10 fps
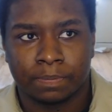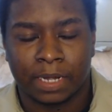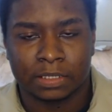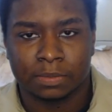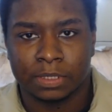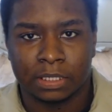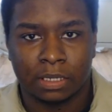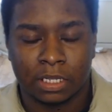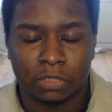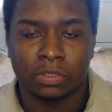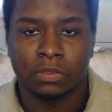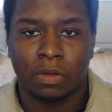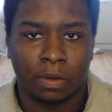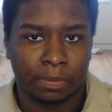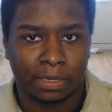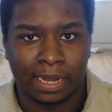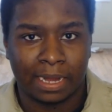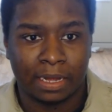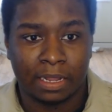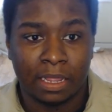possibly. It used to go all the way up to
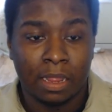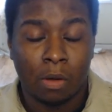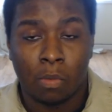ninety.